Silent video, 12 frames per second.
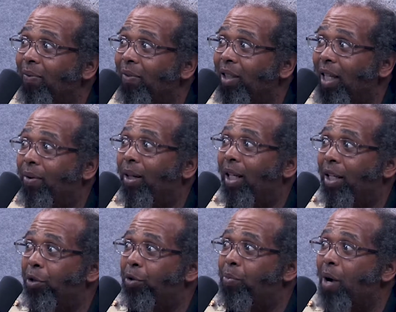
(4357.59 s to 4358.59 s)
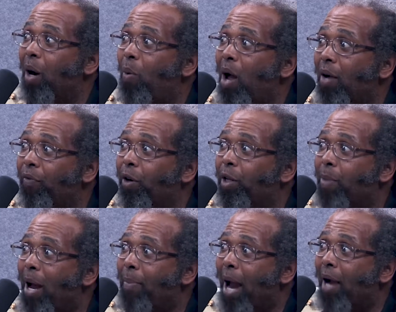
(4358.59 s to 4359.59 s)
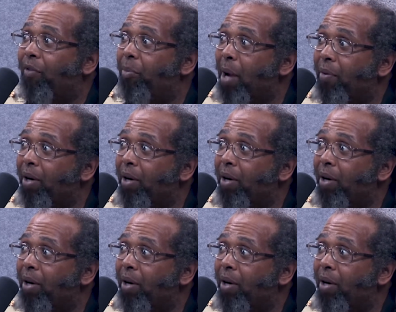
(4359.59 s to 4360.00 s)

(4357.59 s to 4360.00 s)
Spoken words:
secretly used marijuana for his bad back for pain